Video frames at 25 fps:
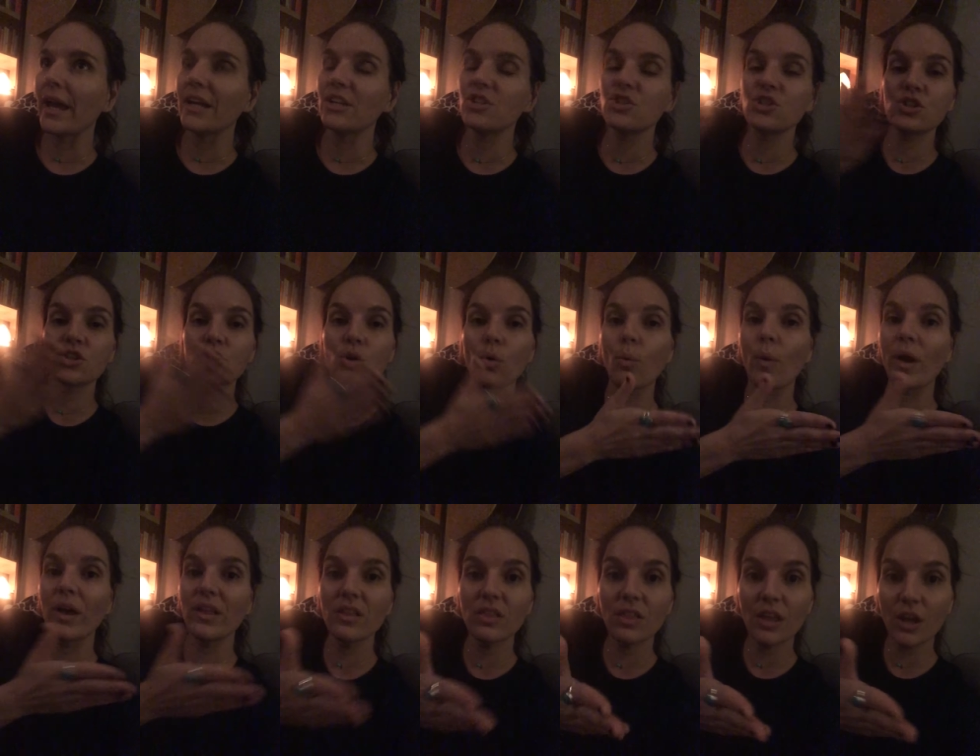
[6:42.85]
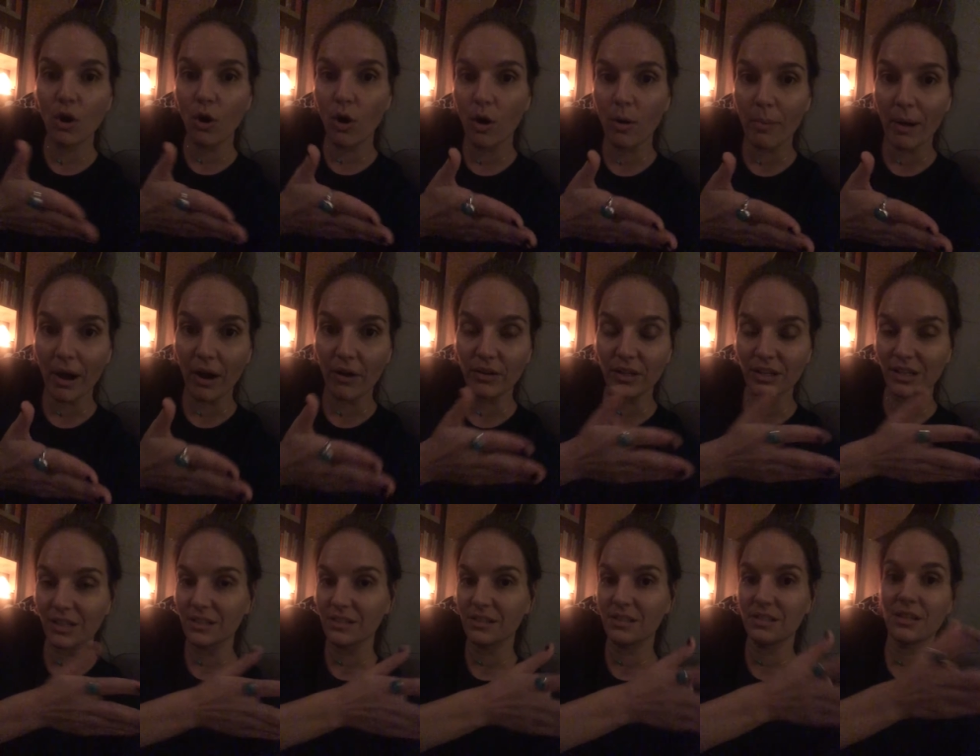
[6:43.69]
It's just the way that they go about it
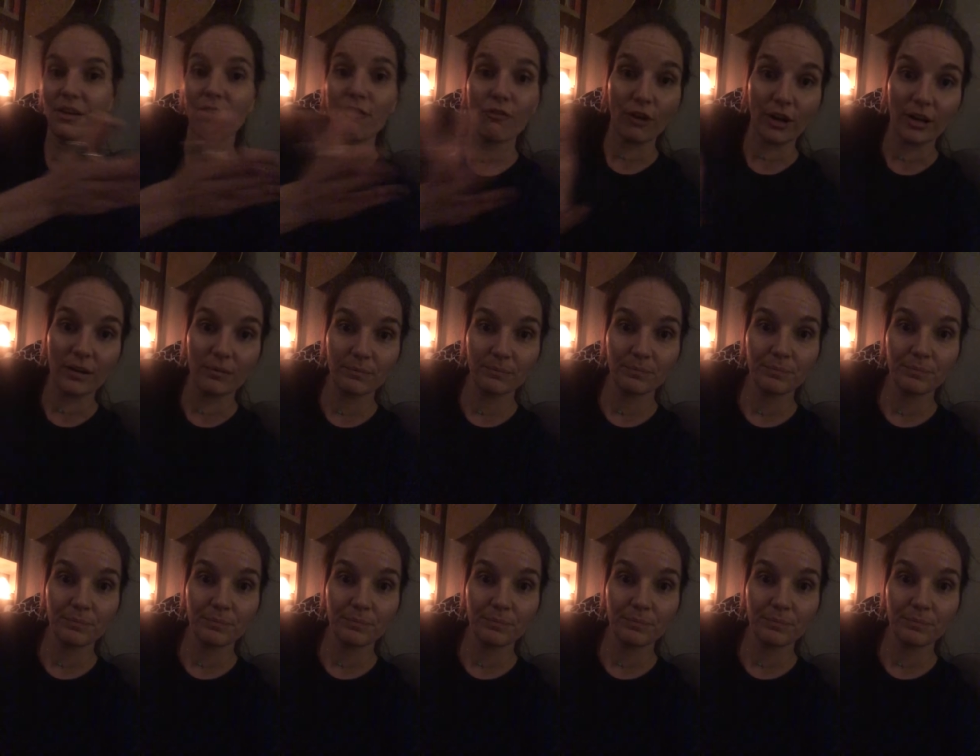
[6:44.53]
is different.